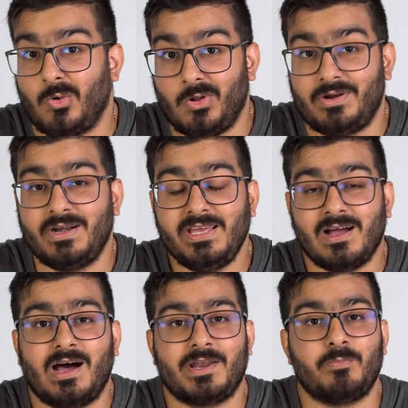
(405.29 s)
already
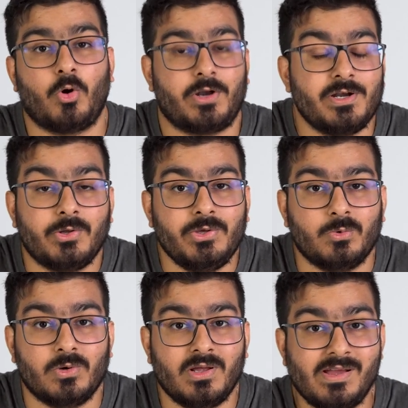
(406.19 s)
are important to you.